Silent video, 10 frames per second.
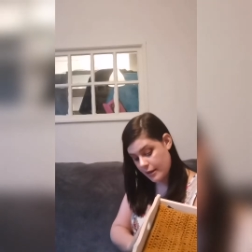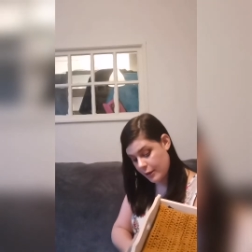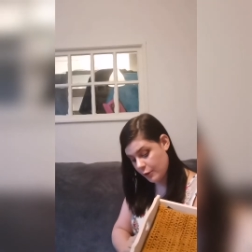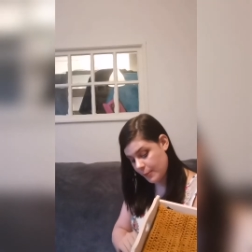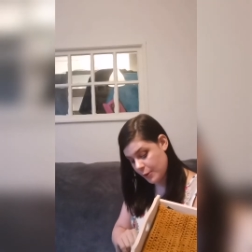
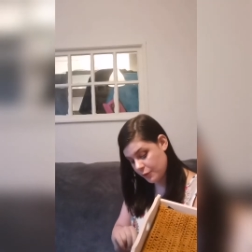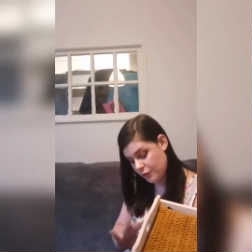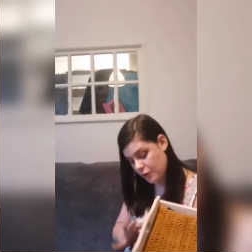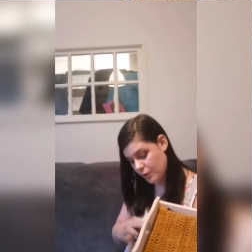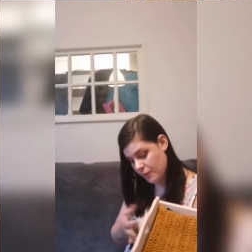and it'll be
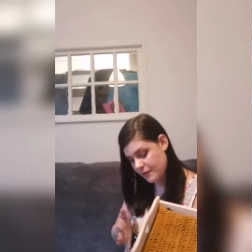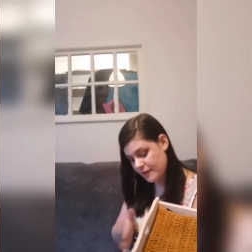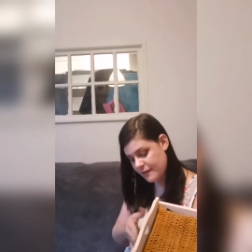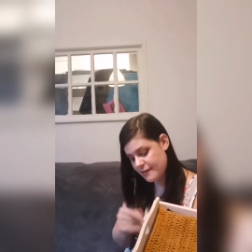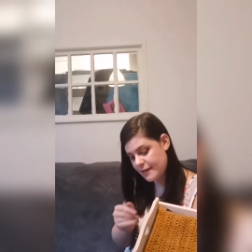good to go
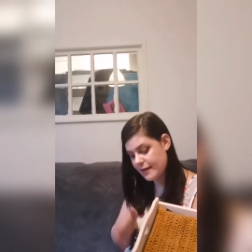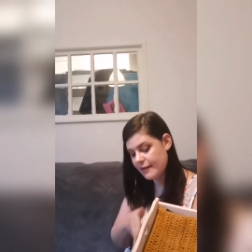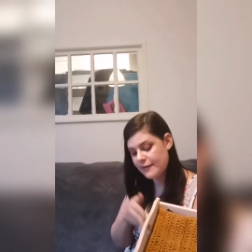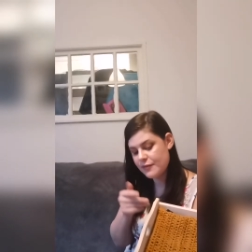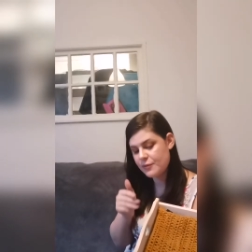because it's
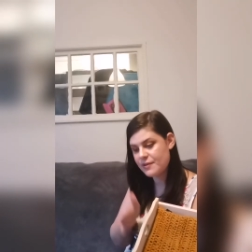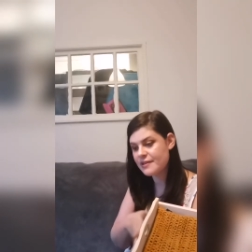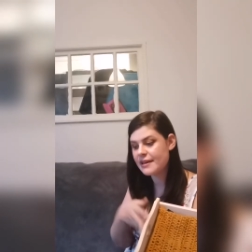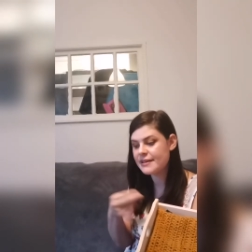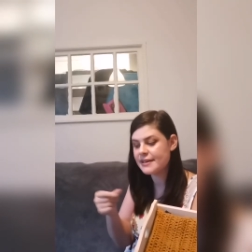still, even though it's
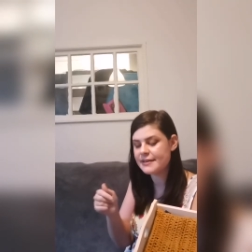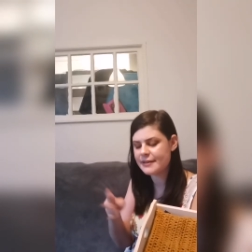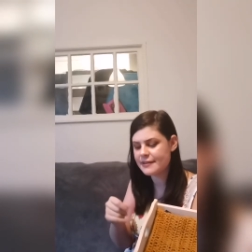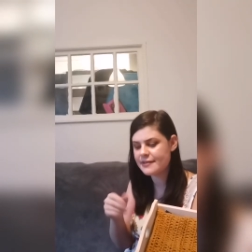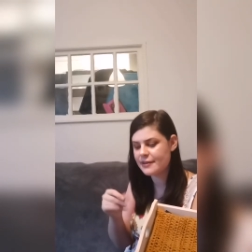sanded,
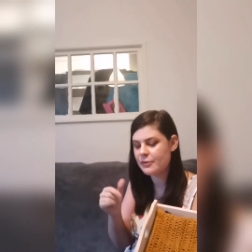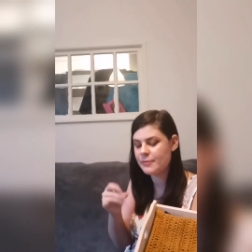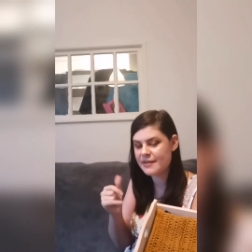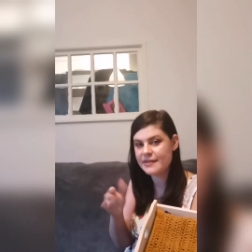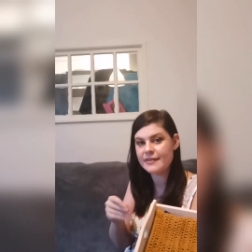it's still
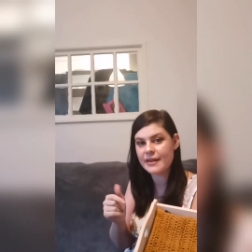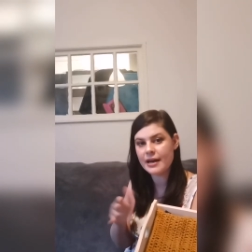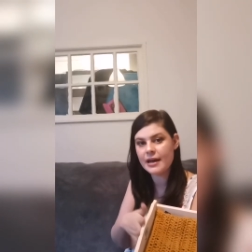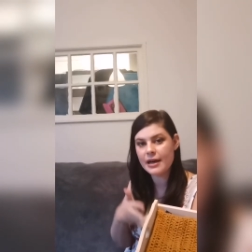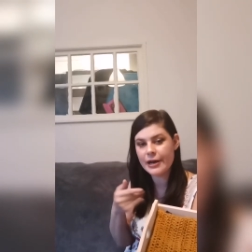missing
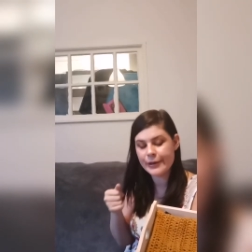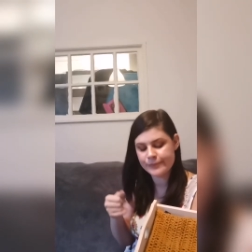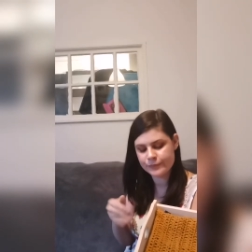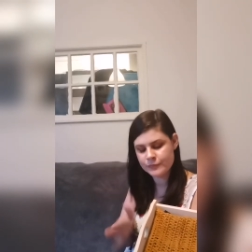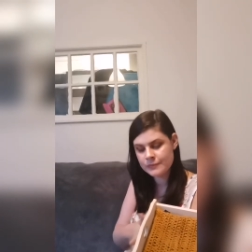that
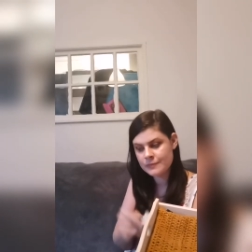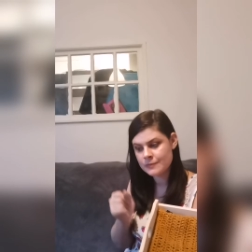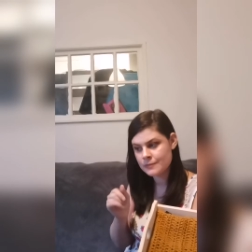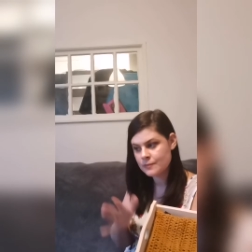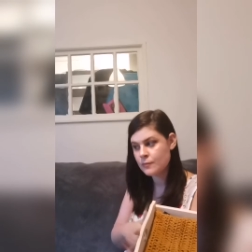um,
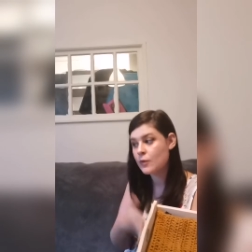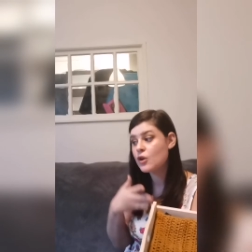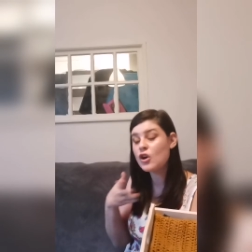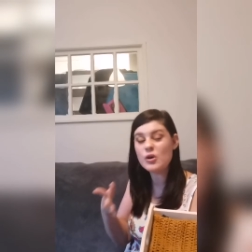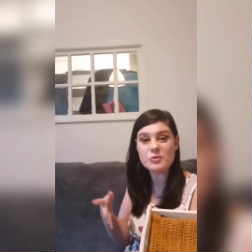
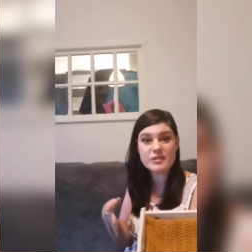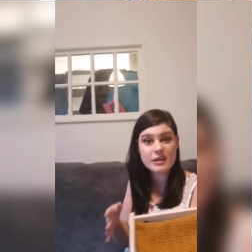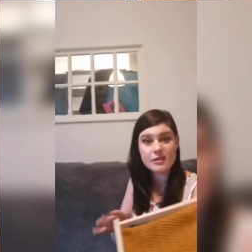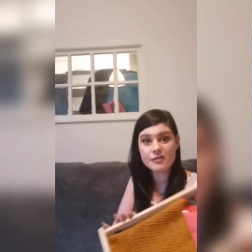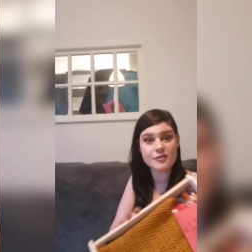
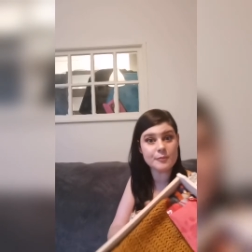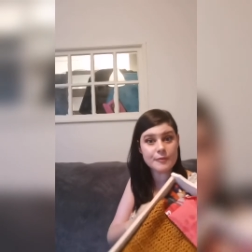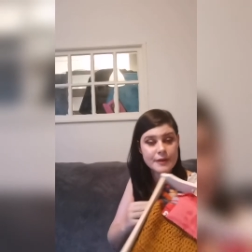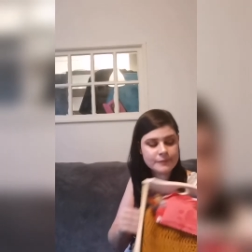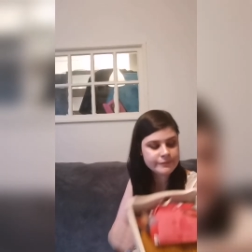coating of
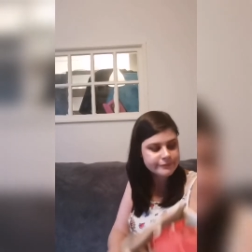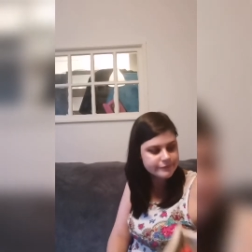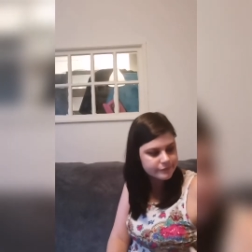something.